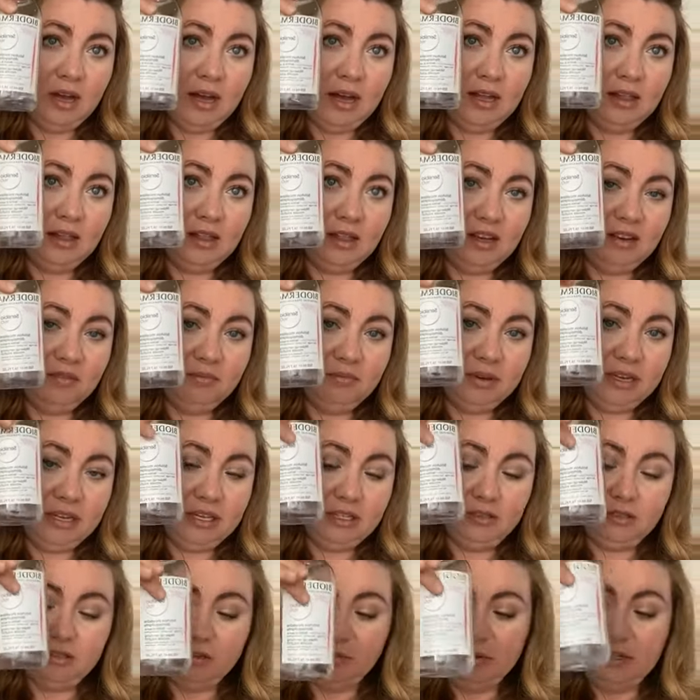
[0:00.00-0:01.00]
I love
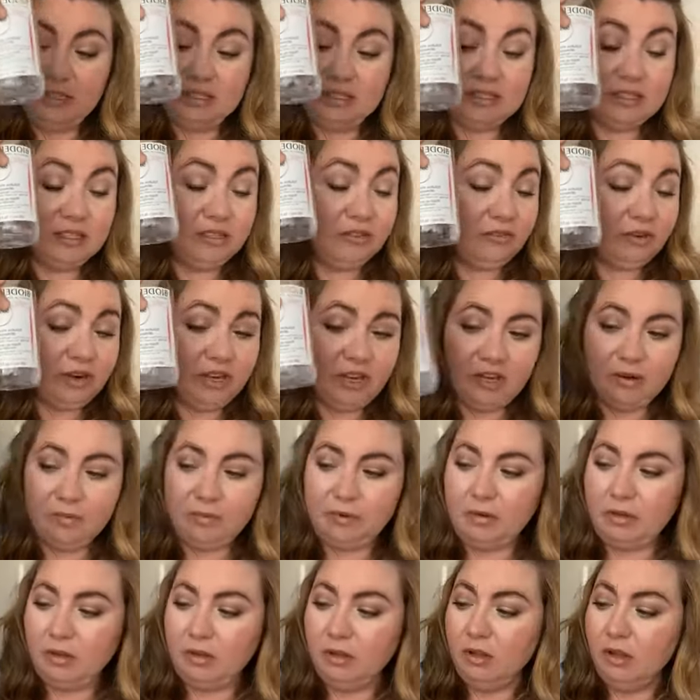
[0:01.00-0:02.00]
Bioderma. It's
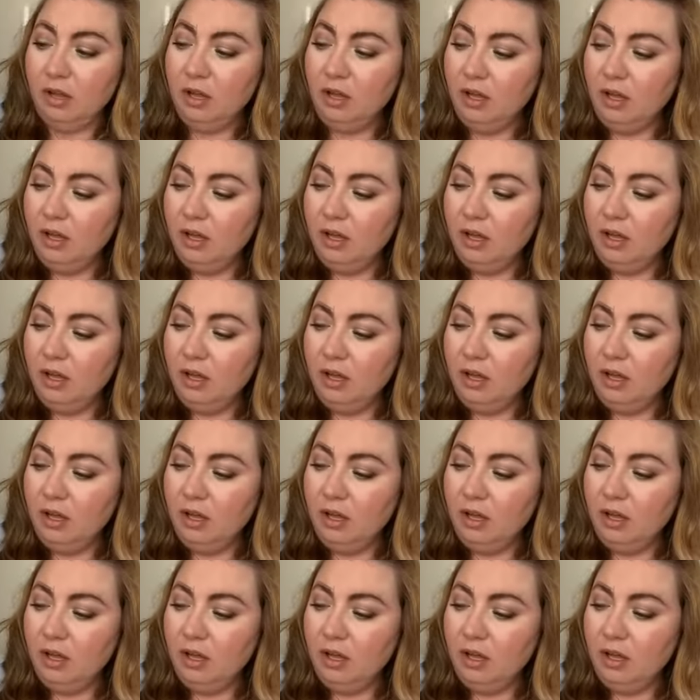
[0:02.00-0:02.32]
incredible.